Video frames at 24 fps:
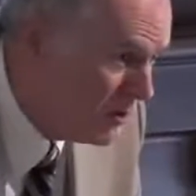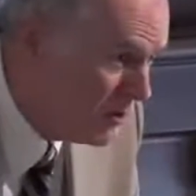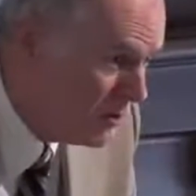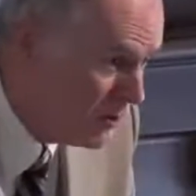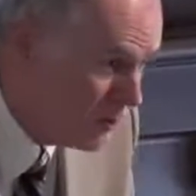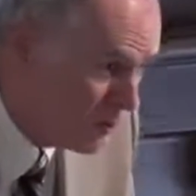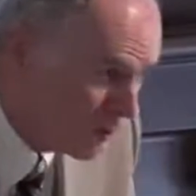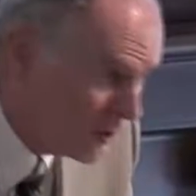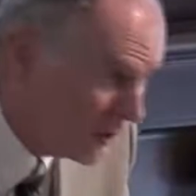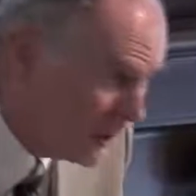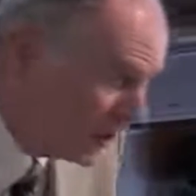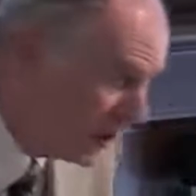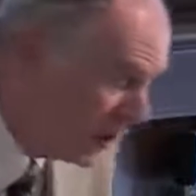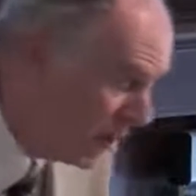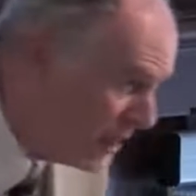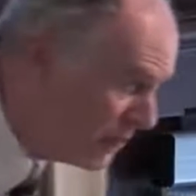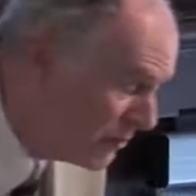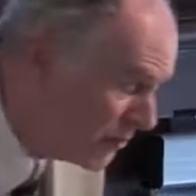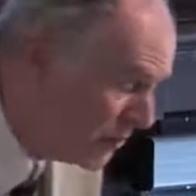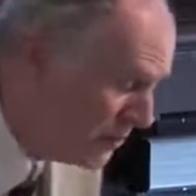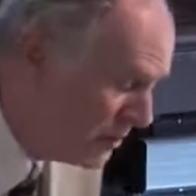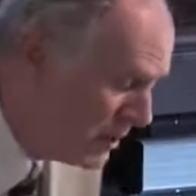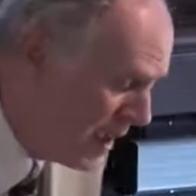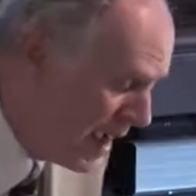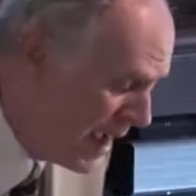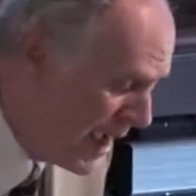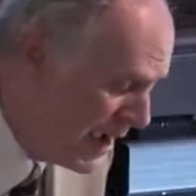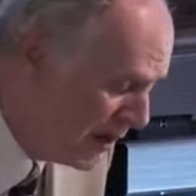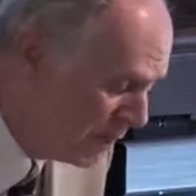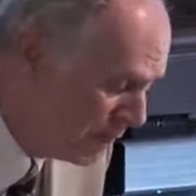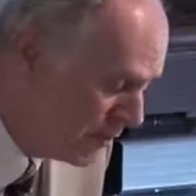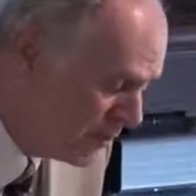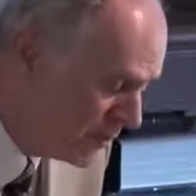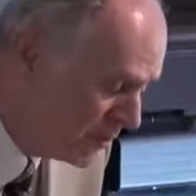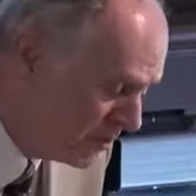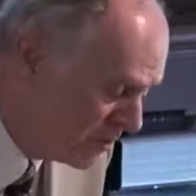You read less than
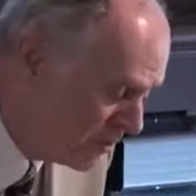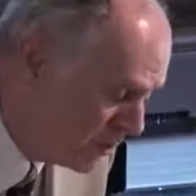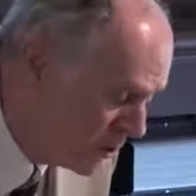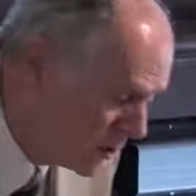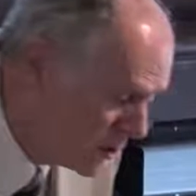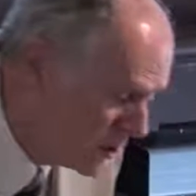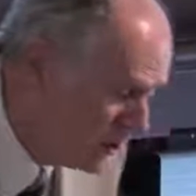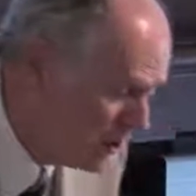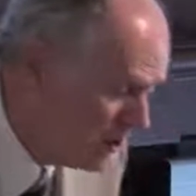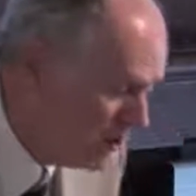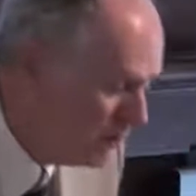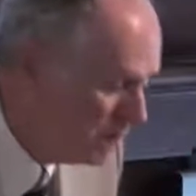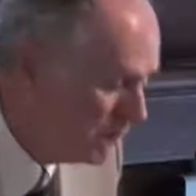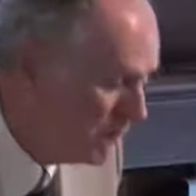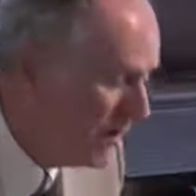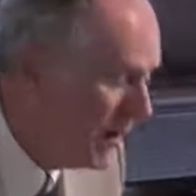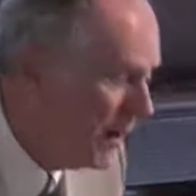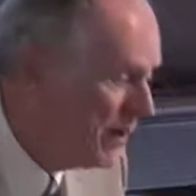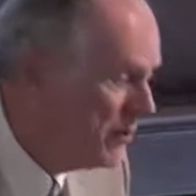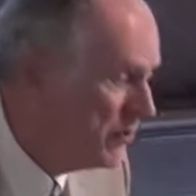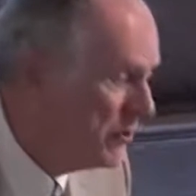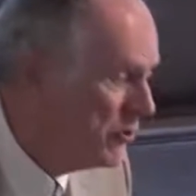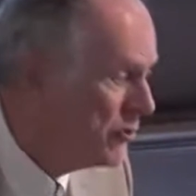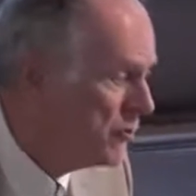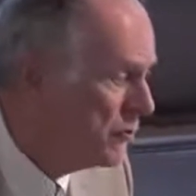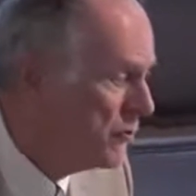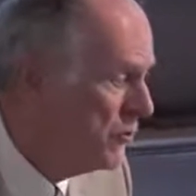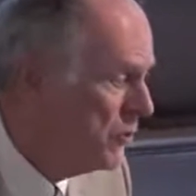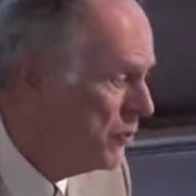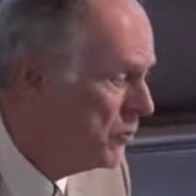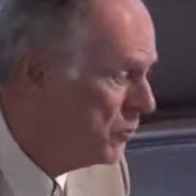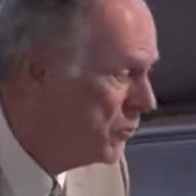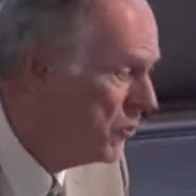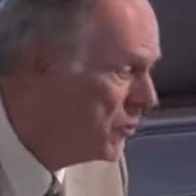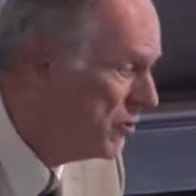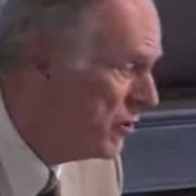half of the book and you find it's
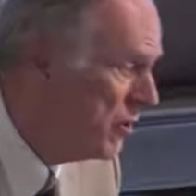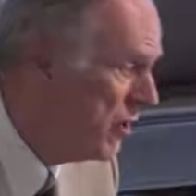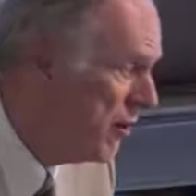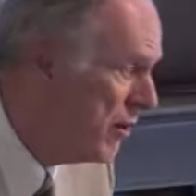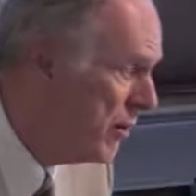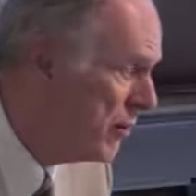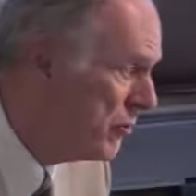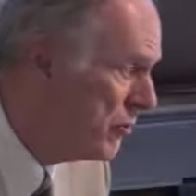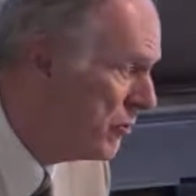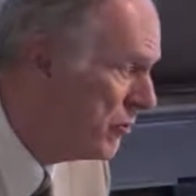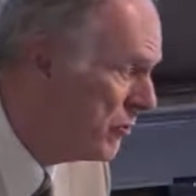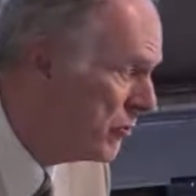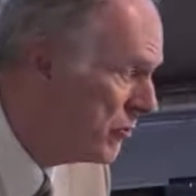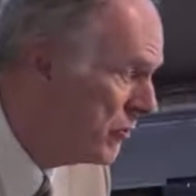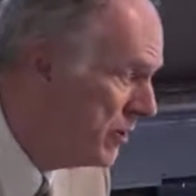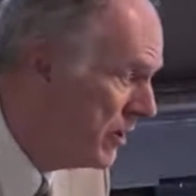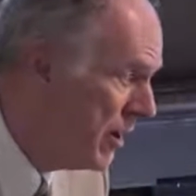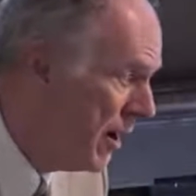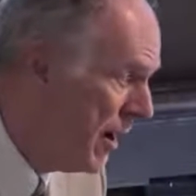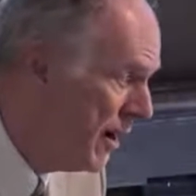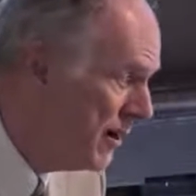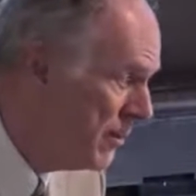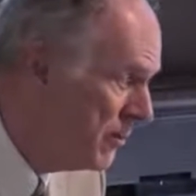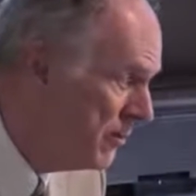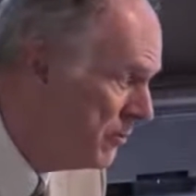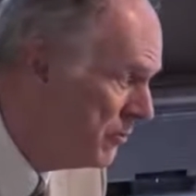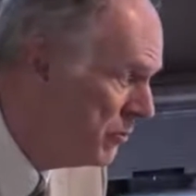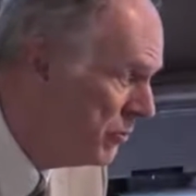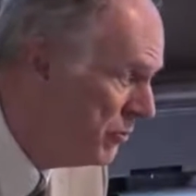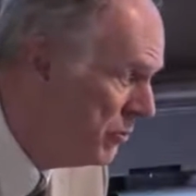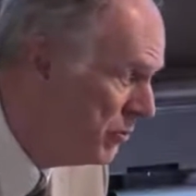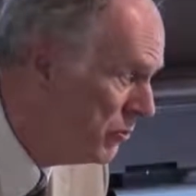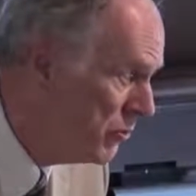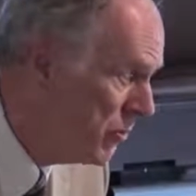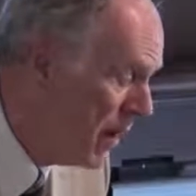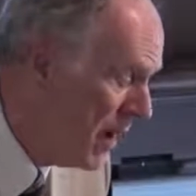filled with characters and items
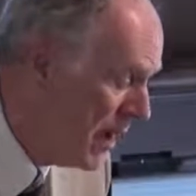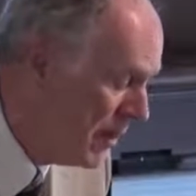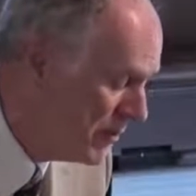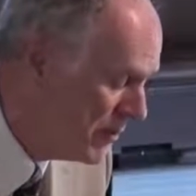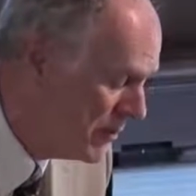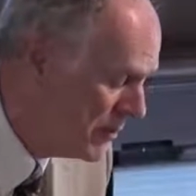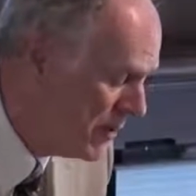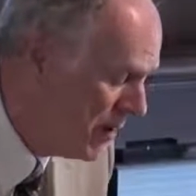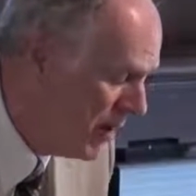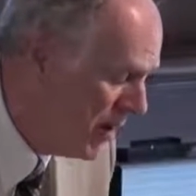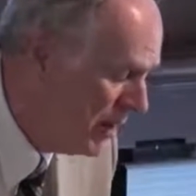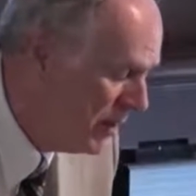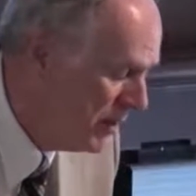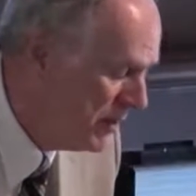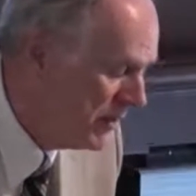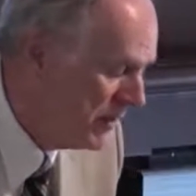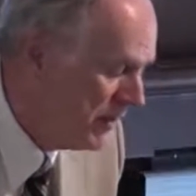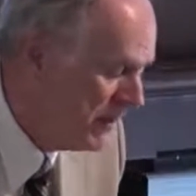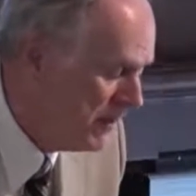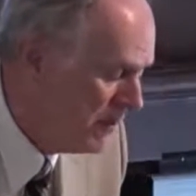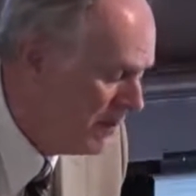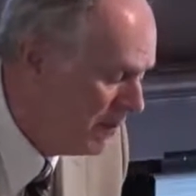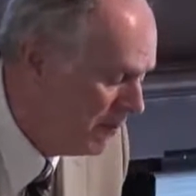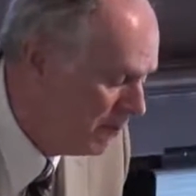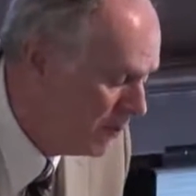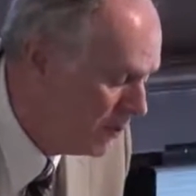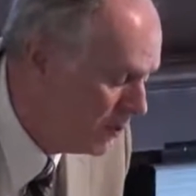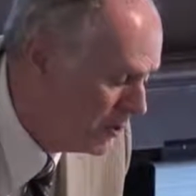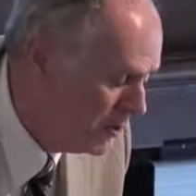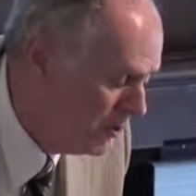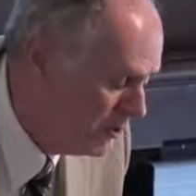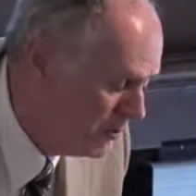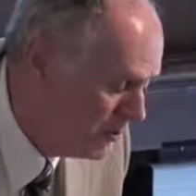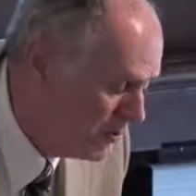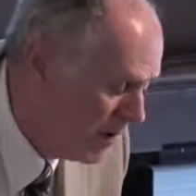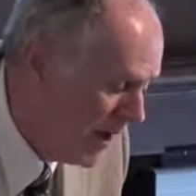you'd rather
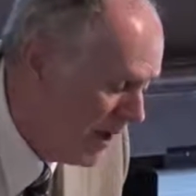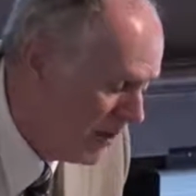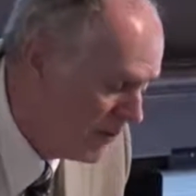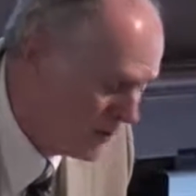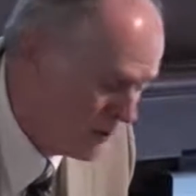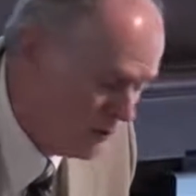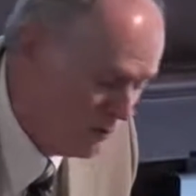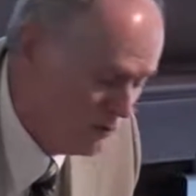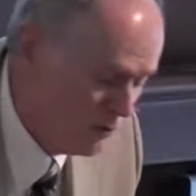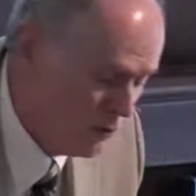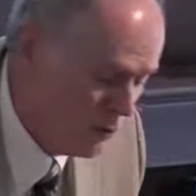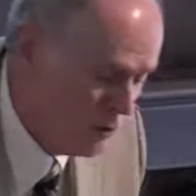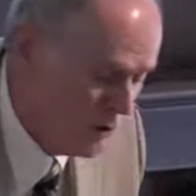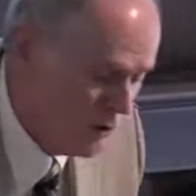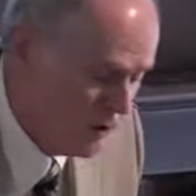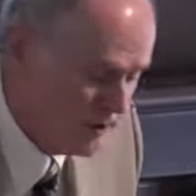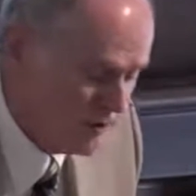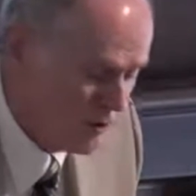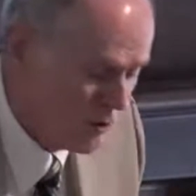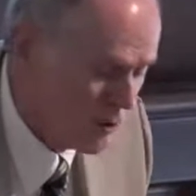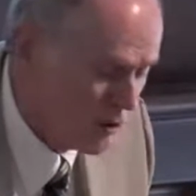avoid.